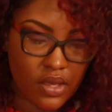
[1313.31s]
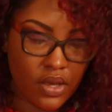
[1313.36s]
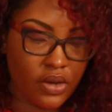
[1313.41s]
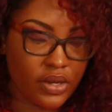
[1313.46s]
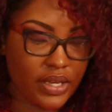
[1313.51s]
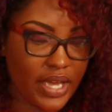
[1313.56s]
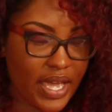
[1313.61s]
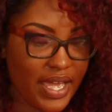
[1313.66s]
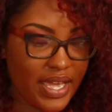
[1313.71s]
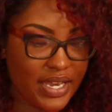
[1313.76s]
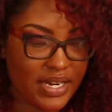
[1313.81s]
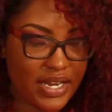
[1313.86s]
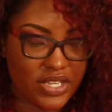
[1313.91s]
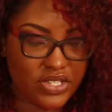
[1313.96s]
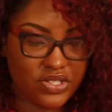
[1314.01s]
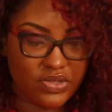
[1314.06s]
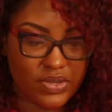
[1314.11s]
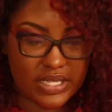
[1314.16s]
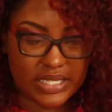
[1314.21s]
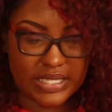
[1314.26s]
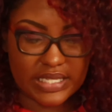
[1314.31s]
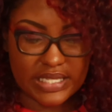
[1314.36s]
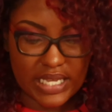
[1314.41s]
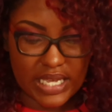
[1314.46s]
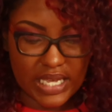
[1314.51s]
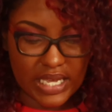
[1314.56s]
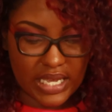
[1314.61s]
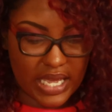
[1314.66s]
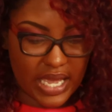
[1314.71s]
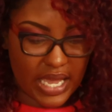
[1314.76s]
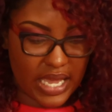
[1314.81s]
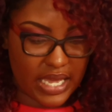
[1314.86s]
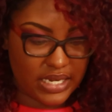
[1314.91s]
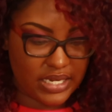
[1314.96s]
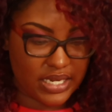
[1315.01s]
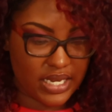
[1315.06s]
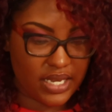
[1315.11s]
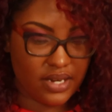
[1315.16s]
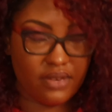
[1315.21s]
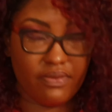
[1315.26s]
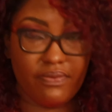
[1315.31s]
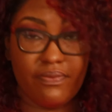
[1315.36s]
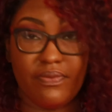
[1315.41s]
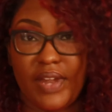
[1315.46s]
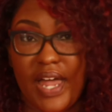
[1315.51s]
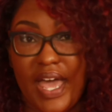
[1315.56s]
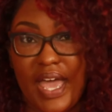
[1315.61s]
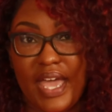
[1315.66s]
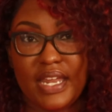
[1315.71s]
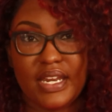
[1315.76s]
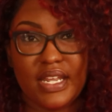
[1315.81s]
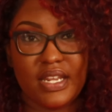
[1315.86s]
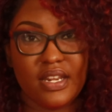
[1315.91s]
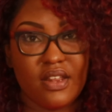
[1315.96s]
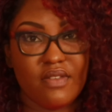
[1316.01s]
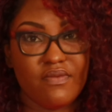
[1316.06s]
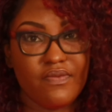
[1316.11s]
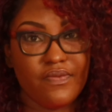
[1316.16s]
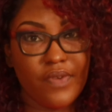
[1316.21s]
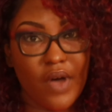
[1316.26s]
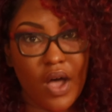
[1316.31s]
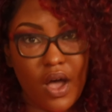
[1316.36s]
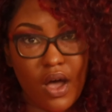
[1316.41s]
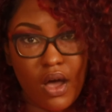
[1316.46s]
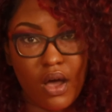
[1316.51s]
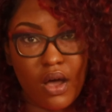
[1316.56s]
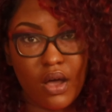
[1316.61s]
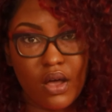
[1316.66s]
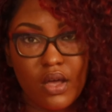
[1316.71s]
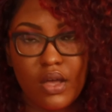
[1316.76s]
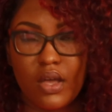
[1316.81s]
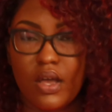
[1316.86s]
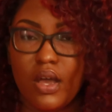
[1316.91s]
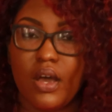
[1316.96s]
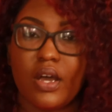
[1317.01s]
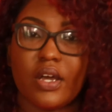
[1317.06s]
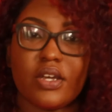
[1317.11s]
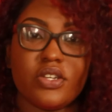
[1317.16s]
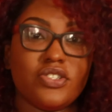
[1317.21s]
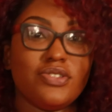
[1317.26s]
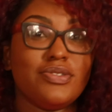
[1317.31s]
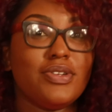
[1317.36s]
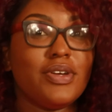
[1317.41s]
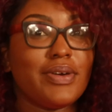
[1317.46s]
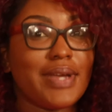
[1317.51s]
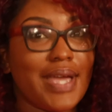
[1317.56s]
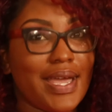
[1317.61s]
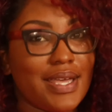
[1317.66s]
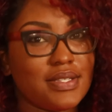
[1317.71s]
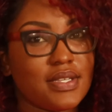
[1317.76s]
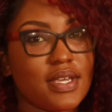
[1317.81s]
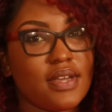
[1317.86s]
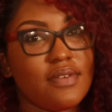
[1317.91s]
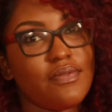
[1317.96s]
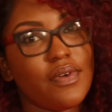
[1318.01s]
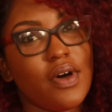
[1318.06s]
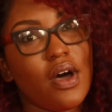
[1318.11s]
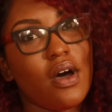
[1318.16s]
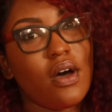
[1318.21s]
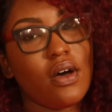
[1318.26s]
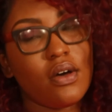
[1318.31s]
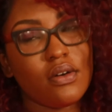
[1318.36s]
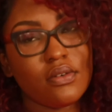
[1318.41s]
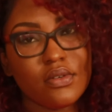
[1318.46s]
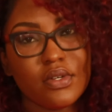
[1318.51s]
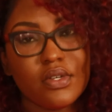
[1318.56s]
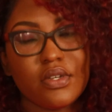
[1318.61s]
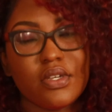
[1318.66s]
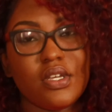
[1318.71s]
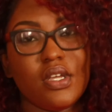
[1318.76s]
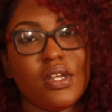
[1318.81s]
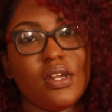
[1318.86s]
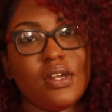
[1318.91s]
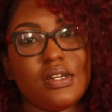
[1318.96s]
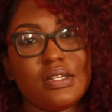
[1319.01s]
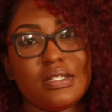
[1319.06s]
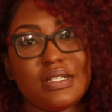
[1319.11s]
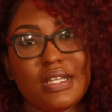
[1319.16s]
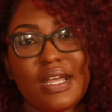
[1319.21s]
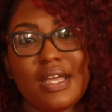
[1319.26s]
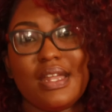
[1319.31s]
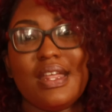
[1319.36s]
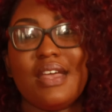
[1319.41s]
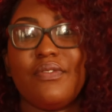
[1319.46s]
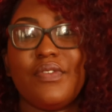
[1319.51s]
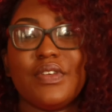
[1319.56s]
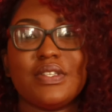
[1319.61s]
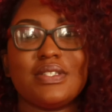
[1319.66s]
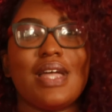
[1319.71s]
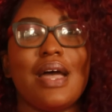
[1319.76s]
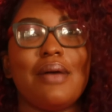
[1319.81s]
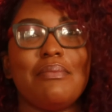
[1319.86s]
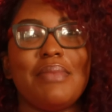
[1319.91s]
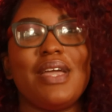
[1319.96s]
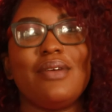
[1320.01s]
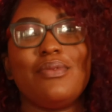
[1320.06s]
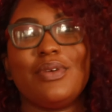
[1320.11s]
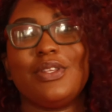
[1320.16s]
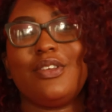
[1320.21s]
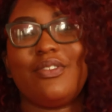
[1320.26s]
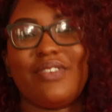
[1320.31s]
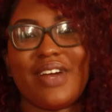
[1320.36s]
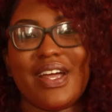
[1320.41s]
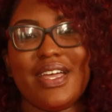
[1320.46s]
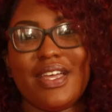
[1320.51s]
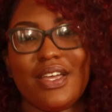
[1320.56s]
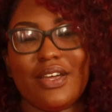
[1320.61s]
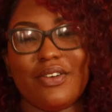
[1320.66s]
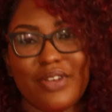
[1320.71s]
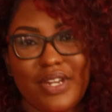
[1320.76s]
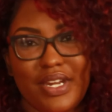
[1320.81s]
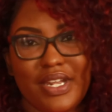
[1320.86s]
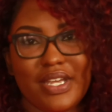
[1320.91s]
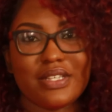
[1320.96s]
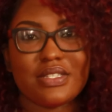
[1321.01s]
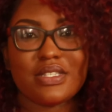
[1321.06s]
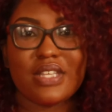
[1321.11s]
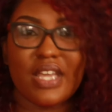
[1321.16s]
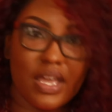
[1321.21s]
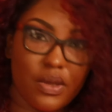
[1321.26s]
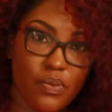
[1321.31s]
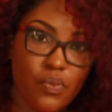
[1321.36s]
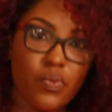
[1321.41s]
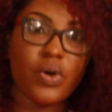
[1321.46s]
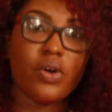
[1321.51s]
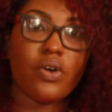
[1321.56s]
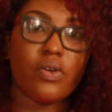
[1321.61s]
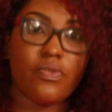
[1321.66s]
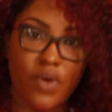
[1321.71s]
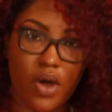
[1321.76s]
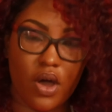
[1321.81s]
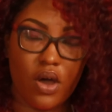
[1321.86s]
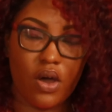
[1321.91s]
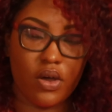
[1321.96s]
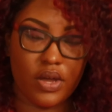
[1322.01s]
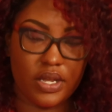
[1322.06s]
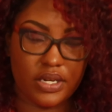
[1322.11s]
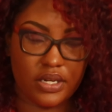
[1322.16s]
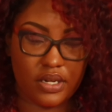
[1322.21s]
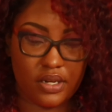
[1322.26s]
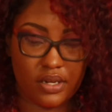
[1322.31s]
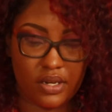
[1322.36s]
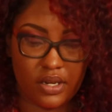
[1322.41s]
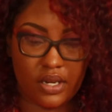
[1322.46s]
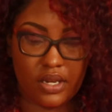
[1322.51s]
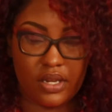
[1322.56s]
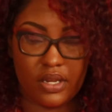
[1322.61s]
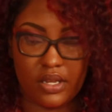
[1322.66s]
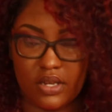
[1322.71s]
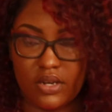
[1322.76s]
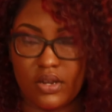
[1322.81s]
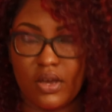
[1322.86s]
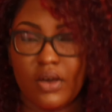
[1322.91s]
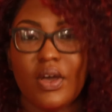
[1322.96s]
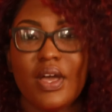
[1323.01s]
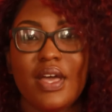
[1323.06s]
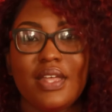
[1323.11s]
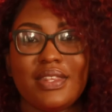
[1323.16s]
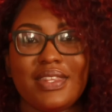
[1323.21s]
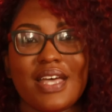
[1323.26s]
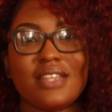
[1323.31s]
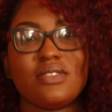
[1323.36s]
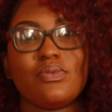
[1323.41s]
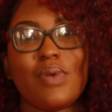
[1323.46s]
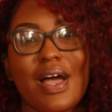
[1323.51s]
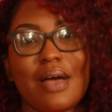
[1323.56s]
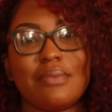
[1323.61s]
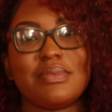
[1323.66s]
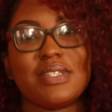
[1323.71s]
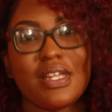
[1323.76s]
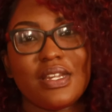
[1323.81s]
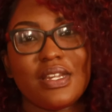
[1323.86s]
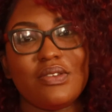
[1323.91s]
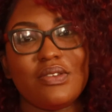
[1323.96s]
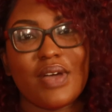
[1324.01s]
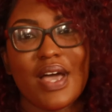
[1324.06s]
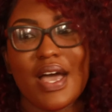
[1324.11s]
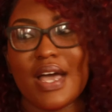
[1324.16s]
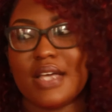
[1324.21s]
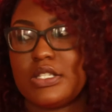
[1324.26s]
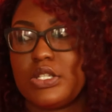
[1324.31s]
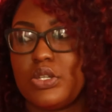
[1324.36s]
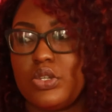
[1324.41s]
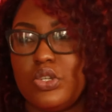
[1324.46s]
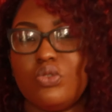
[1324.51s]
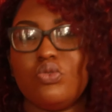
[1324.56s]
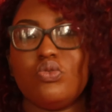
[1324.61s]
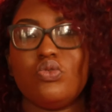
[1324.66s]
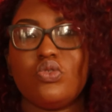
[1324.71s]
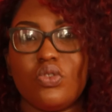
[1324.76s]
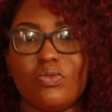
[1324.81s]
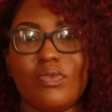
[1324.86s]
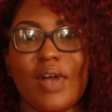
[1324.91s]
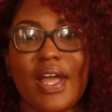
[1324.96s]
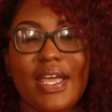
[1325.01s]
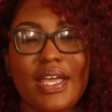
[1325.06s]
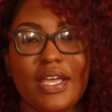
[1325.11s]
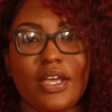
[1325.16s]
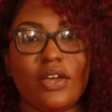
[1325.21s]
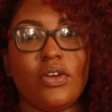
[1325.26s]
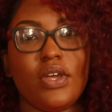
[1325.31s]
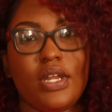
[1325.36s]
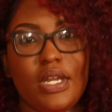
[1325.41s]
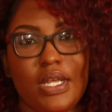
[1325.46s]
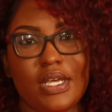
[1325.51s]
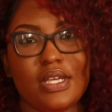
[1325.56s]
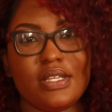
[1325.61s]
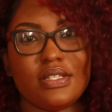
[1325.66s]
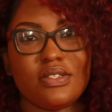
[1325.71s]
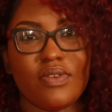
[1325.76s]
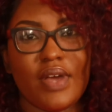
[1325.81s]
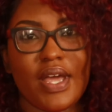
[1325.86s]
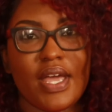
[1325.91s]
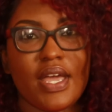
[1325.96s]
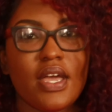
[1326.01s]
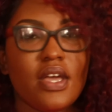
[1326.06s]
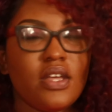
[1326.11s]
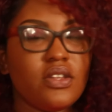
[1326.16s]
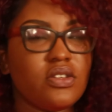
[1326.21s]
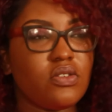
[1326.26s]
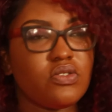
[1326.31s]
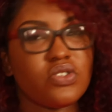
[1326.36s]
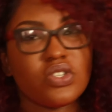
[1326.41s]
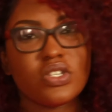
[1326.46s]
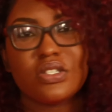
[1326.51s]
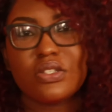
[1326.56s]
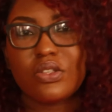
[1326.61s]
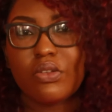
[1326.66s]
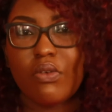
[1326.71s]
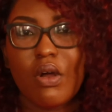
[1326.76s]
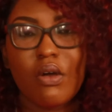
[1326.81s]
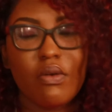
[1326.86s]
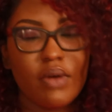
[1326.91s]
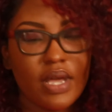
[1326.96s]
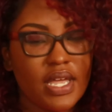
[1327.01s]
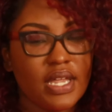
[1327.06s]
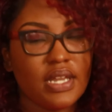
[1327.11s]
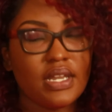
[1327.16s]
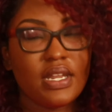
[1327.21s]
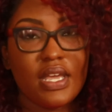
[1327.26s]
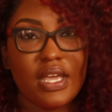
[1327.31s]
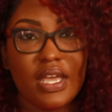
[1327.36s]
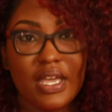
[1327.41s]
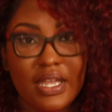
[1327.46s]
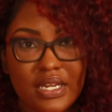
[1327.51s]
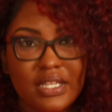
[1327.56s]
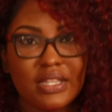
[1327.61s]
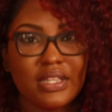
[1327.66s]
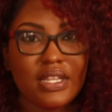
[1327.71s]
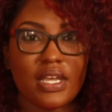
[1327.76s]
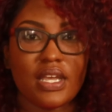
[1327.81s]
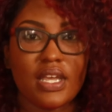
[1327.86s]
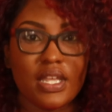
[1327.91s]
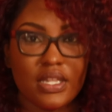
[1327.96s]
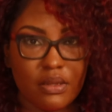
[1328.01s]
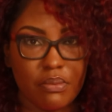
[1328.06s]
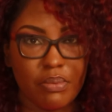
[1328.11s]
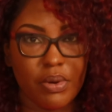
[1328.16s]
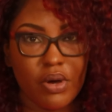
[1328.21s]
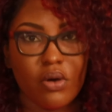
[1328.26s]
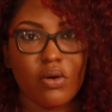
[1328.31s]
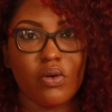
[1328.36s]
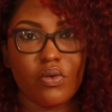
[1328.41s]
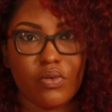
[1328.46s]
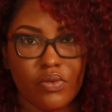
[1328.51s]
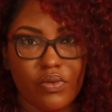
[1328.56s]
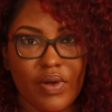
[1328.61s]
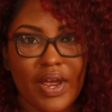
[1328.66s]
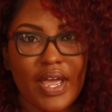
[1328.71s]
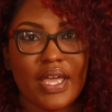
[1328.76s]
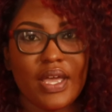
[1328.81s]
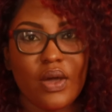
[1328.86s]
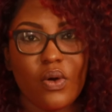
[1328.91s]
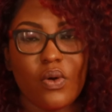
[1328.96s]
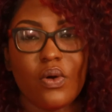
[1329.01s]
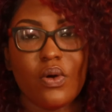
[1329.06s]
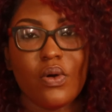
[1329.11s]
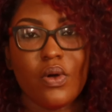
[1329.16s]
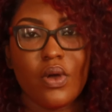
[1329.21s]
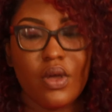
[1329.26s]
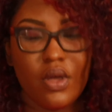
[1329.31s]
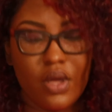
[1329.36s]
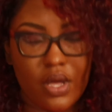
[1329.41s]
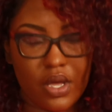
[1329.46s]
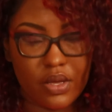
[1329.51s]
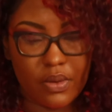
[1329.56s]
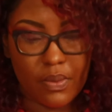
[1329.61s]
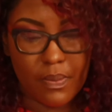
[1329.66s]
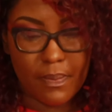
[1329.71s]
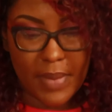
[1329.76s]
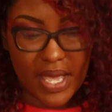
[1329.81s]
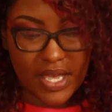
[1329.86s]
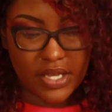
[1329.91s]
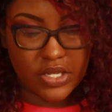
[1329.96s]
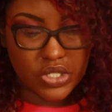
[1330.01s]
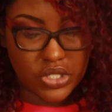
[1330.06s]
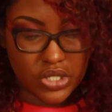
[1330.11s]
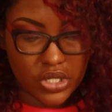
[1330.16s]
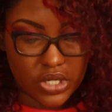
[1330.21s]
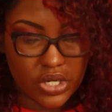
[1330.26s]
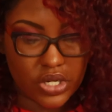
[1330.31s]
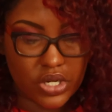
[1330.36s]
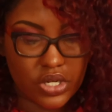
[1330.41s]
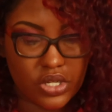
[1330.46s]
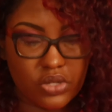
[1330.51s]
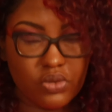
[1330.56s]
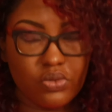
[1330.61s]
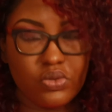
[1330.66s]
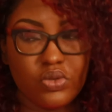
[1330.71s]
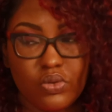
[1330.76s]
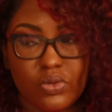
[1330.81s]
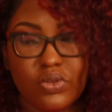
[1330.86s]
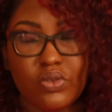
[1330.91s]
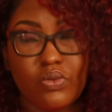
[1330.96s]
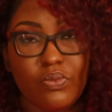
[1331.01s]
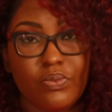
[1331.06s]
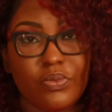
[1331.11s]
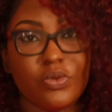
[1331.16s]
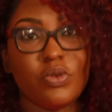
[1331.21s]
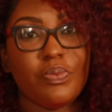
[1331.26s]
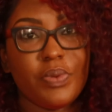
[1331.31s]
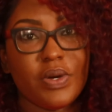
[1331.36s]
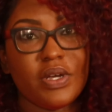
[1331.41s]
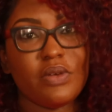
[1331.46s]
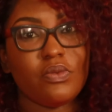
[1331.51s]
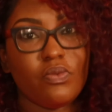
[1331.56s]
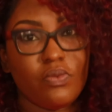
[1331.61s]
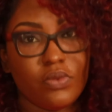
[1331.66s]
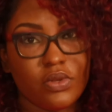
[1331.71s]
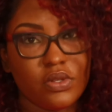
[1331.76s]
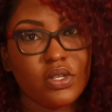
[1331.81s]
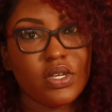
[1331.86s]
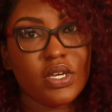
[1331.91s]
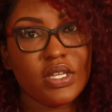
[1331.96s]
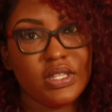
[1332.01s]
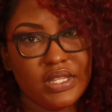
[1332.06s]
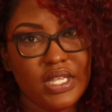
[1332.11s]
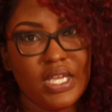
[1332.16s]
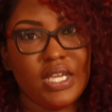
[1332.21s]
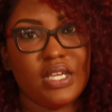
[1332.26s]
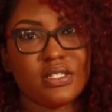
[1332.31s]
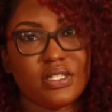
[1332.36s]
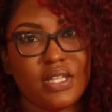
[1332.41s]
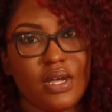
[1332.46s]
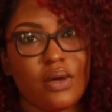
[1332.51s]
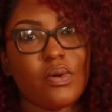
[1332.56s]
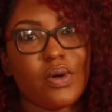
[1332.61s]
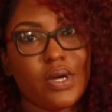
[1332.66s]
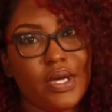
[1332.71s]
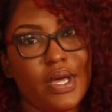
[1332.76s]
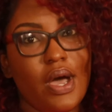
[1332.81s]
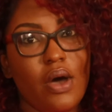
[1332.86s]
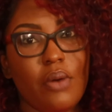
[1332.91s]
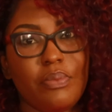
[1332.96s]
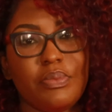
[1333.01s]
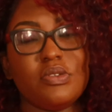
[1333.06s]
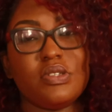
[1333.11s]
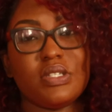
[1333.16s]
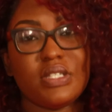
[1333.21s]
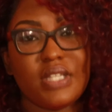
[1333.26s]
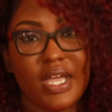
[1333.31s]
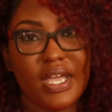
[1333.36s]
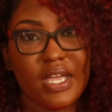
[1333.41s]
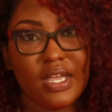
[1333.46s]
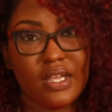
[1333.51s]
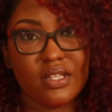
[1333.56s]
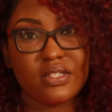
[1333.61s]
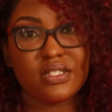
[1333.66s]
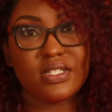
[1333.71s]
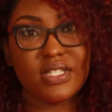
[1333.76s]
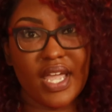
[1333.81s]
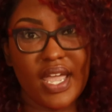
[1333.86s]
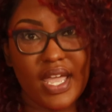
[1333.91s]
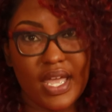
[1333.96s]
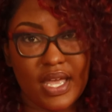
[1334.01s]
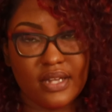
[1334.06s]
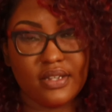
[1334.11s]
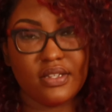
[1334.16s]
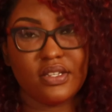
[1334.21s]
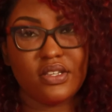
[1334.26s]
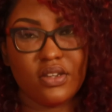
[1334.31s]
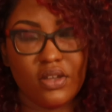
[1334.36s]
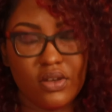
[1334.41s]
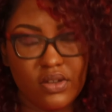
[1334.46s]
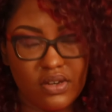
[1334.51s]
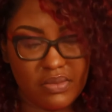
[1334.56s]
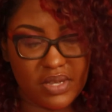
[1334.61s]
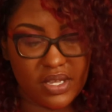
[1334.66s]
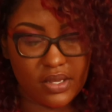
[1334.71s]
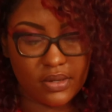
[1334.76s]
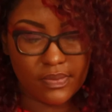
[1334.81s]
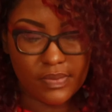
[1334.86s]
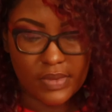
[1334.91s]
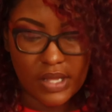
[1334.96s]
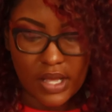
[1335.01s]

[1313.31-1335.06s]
Okay, and as you can see, it didn't flatten, it didn't fall, because you know cakes can fall. You understand? If it's not made with the right ingredients, it will fall. And you know, that's why I'm you guys to use the right ingredients, right? Don't just throw in anything in the bowl, right? Make sure you put good things that could help you stand. You know what I mean?